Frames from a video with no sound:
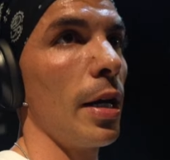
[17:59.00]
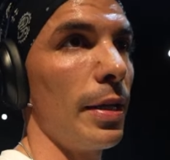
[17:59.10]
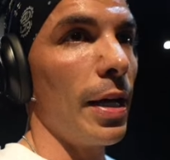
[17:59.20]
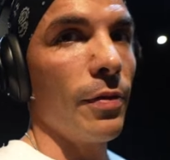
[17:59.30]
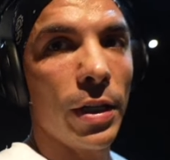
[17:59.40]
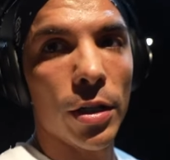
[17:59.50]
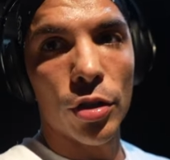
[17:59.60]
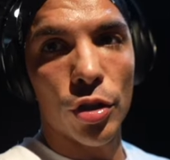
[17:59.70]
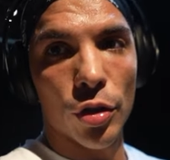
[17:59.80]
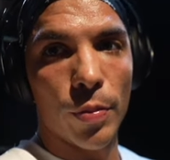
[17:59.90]
that video
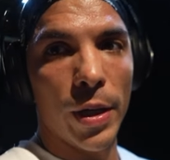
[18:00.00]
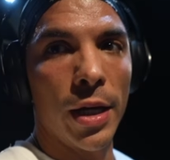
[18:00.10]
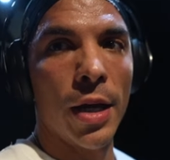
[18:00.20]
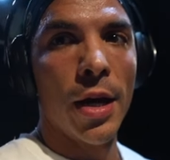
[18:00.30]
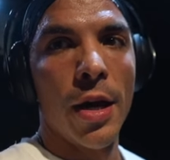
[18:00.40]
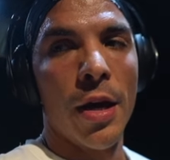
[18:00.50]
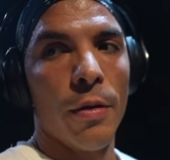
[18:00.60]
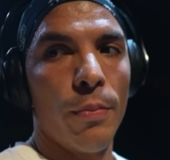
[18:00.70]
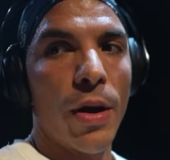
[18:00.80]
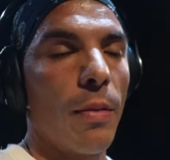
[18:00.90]
should be
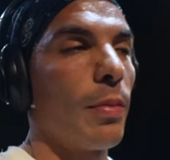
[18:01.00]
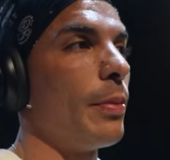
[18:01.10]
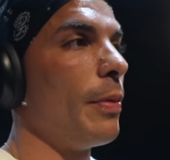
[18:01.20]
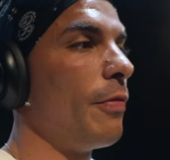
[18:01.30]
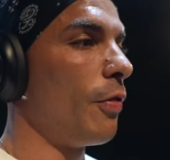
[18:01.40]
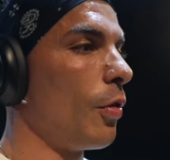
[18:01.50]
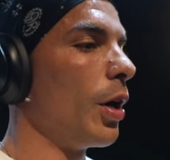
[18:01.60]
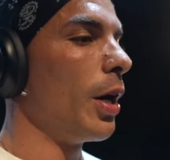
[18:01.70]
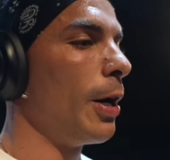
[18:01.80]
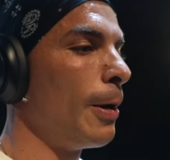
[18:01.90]
probably
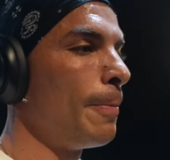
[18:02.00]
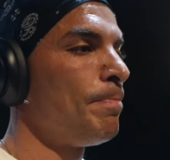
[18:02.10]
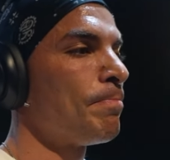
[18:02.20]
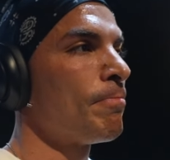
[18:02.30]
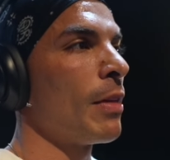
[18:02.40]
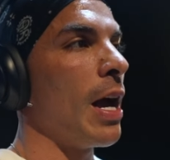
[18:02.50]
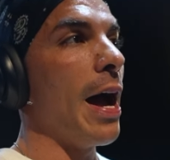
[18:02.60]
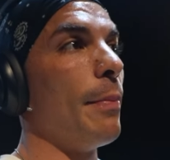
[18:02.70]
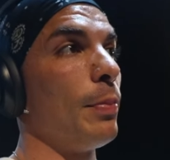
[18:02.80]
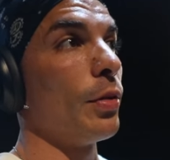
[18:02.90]
before
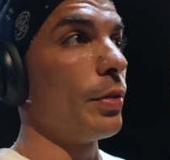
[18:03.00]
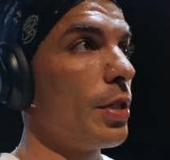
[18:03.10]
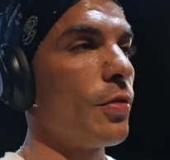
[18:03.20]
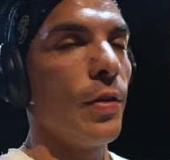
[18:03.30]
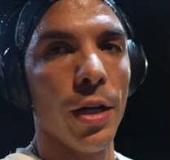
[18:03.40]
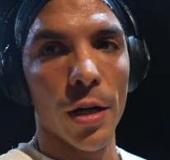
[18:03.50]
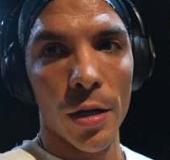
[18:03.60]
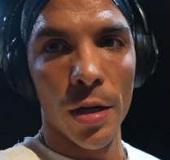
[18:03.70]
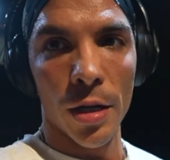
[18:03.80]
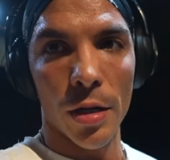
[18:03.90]
I upload this video
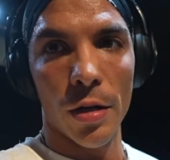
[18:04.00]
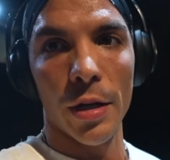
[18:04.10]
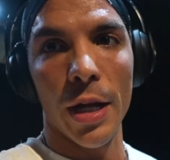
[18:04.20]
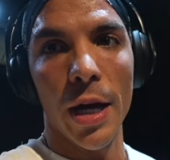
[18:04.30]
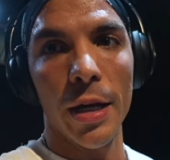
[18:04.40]
on uh,